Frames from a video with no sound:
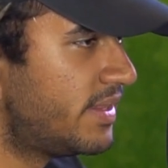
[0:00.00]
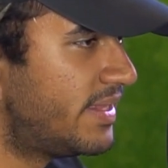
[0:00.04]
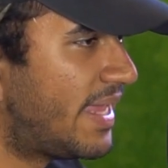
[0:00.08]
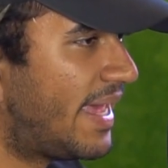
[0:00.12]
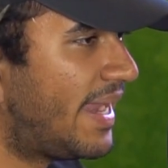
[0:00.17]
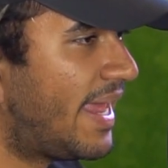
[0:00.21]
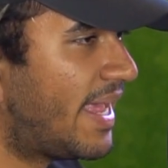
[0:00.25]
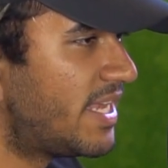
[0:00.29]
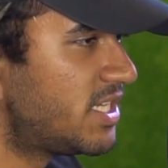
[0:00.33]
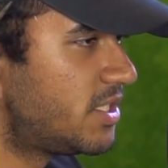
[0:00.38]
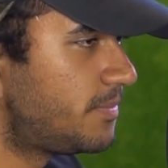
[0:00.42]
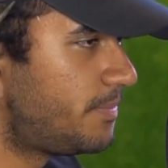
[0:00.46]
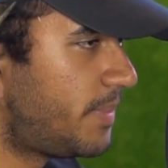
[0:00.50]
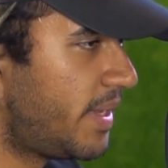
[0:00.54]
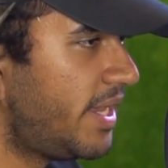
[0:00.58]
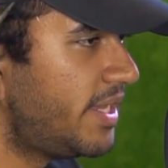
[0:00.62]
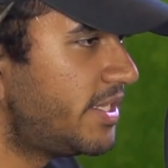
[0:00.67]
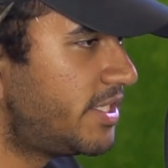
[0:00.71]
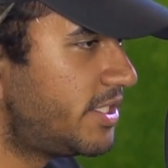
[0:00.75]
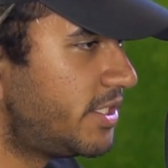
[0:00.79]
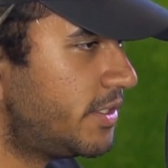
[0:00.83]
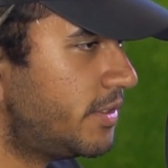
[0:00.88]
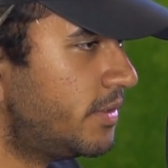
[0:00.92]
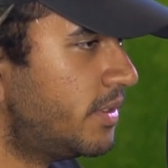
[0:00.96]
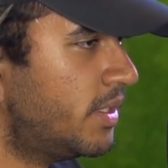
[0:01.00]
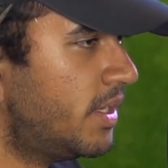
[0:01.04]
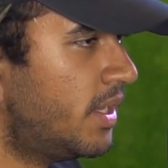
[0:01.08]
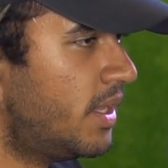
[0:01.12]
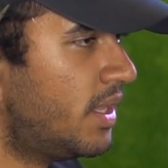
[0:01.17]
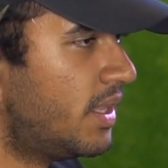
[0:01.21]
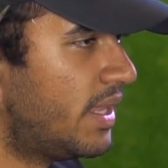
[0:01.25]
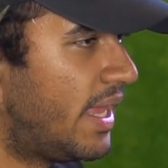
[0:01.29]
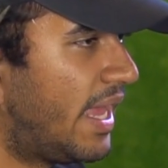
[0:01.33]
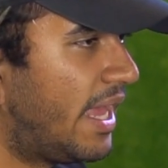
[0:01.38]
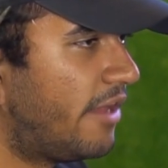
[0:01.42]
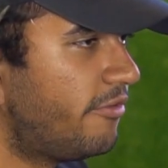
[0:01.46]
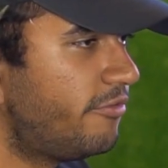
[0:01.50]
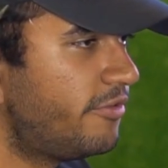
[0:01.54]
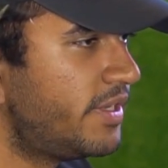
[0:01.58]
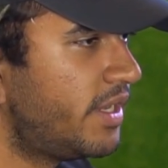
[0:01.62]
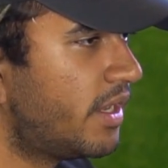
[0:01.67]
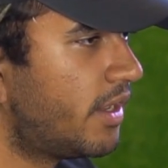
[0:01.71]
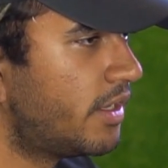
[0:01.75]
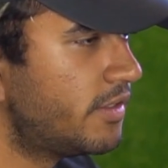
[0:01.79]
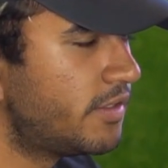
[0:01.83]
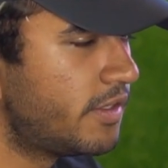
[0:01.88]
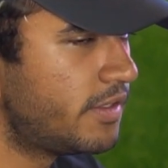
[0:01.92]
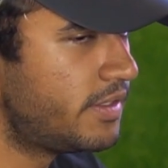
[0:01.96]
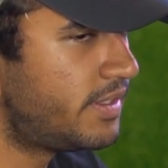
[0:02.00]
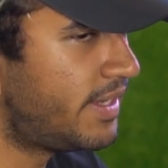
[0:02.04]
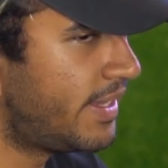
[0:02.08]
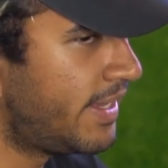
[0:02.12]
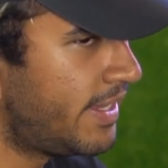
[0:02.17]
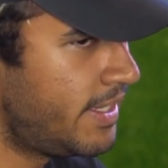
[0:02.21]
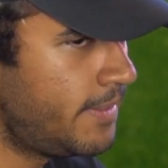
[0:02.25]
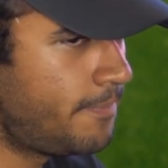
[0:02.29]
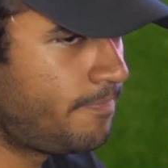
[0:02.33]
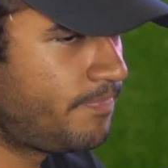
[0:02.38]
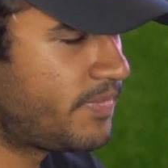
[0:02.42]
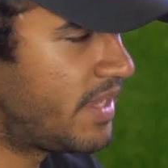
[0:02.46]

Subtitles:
that has paid you every other day,